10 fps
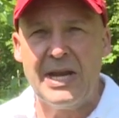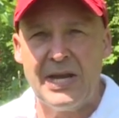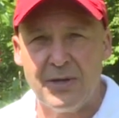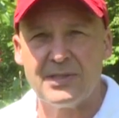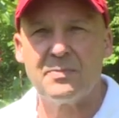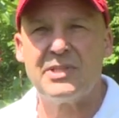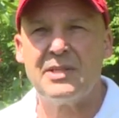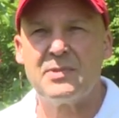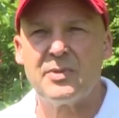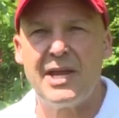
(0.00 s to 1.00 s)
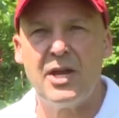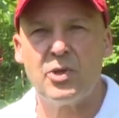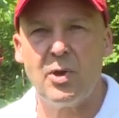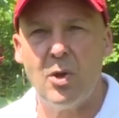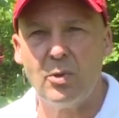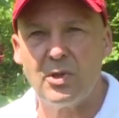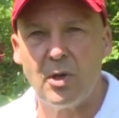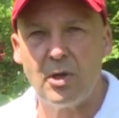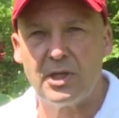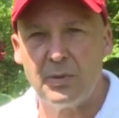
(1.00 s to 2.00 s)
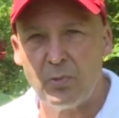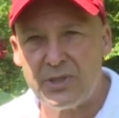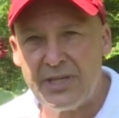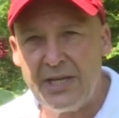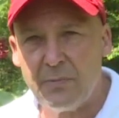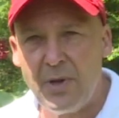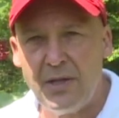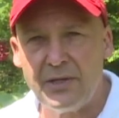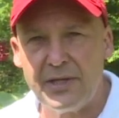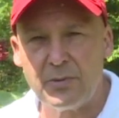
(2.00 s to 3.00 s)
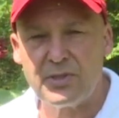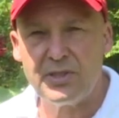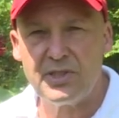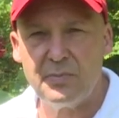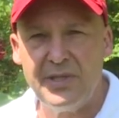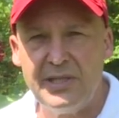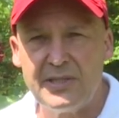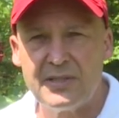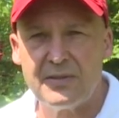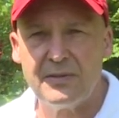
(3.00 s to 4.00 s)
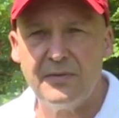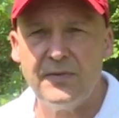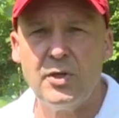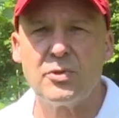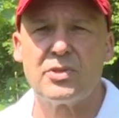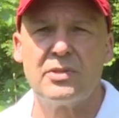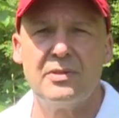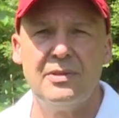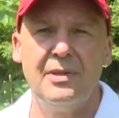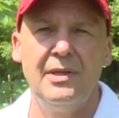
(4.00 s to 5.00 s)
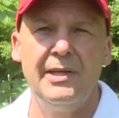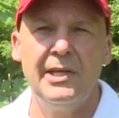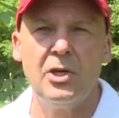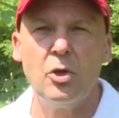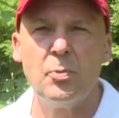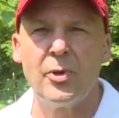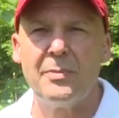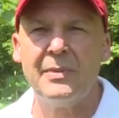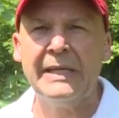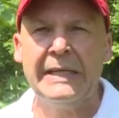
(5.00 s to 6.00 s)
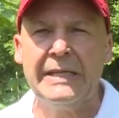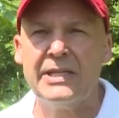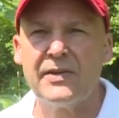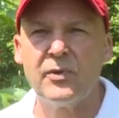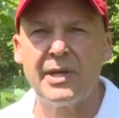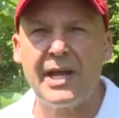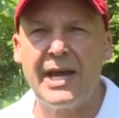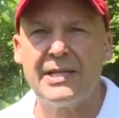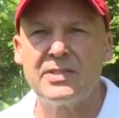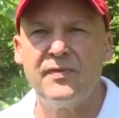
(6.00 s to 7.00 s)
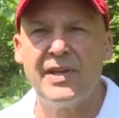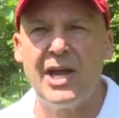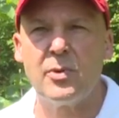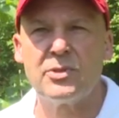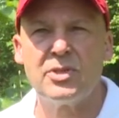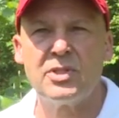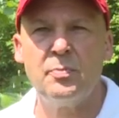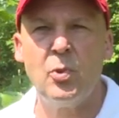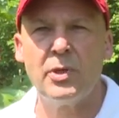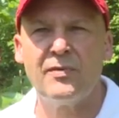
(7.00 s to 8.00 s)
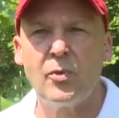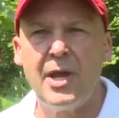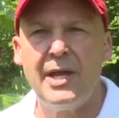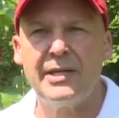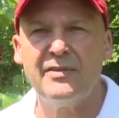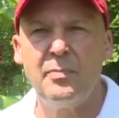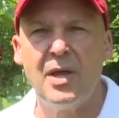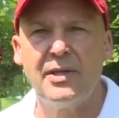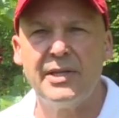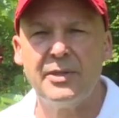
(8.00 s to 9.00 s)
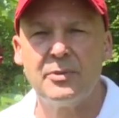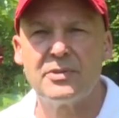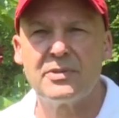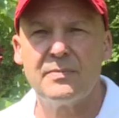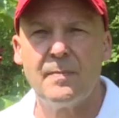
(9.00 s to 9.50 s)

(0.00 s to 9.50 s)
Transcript: Here are some tips on how your own garden can protect pollinators such as bees. First, incorporate many different kinds of flowers to support a variety of pollinators.